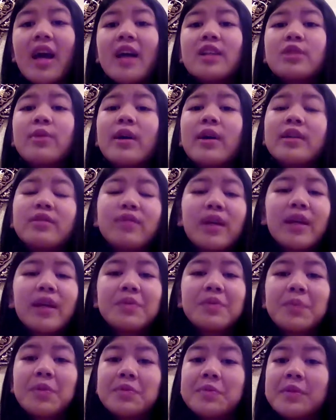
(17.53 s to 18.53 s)
2020 was
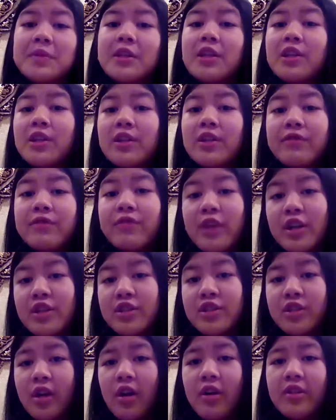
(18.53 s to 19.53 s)
supposed to be the fresh
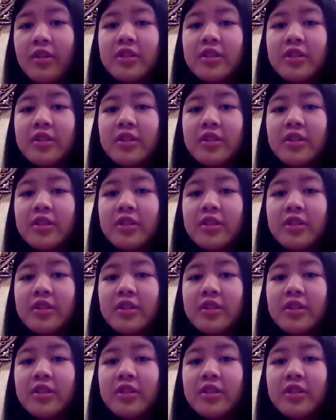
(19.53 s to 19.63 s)
start,